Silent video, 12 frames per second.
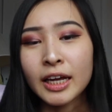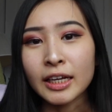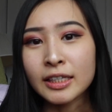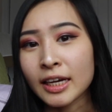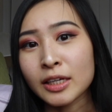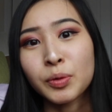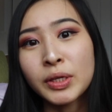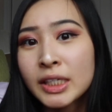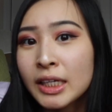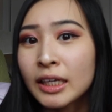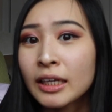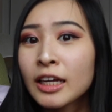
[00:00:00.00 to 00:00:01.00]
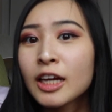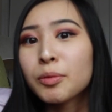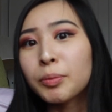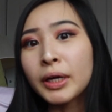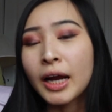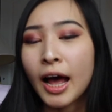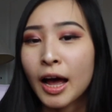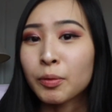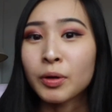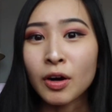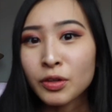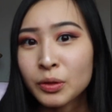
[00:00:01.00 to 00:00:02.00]
it's XYZ, but I
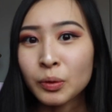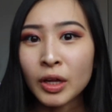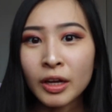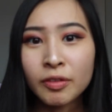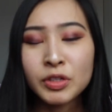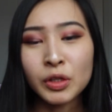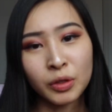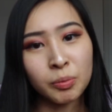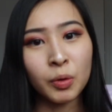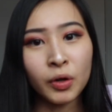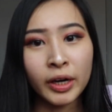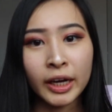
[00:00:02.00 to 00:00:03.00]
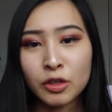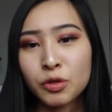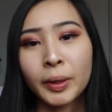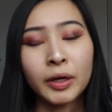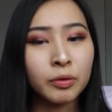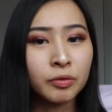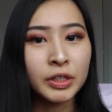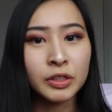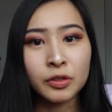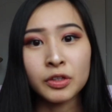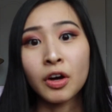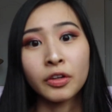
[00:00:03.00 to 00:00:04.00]
would also love to learn more and do my own
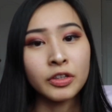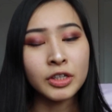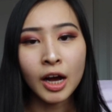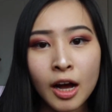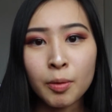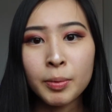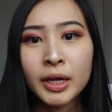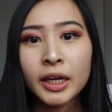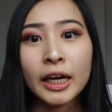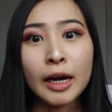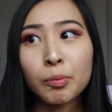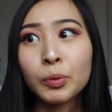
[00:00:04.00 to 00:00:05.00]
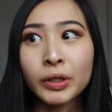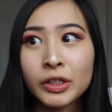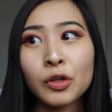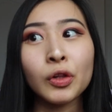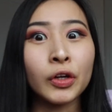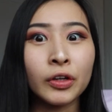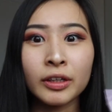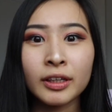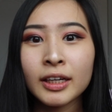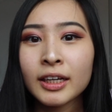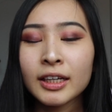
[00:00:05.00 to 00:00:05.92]
research on the job and I'm willing to learn.